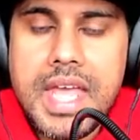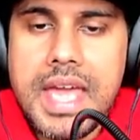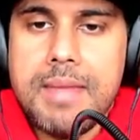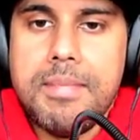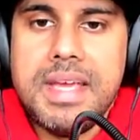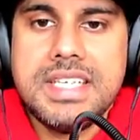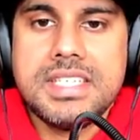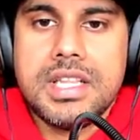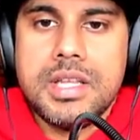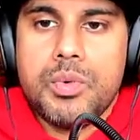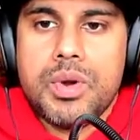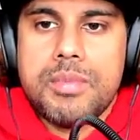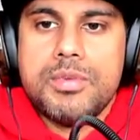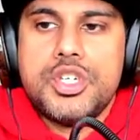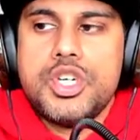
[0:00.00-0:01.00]
And basically
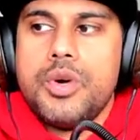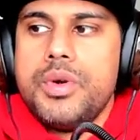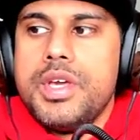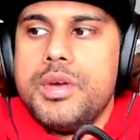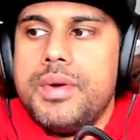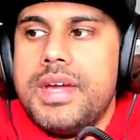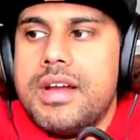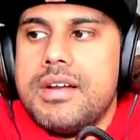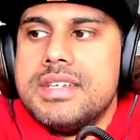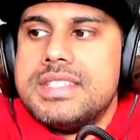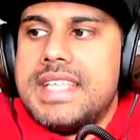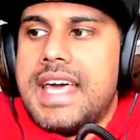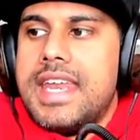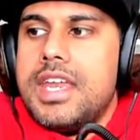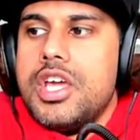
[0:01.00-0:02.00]
what I'm showing you here is
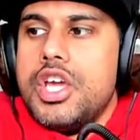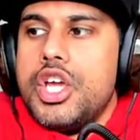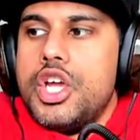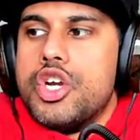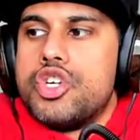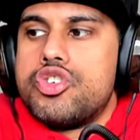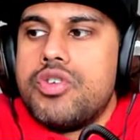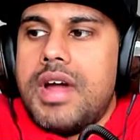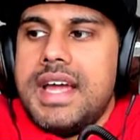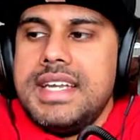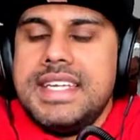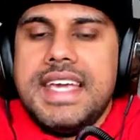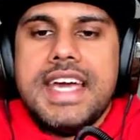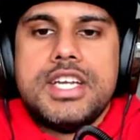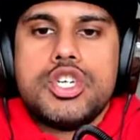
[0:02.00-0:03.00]
that you're trying
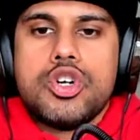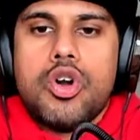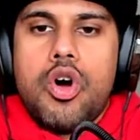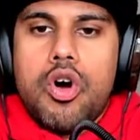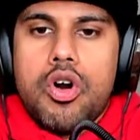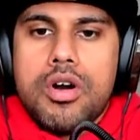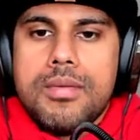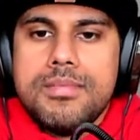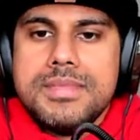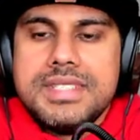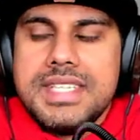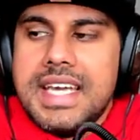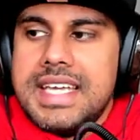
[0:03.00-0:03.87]
to get your arms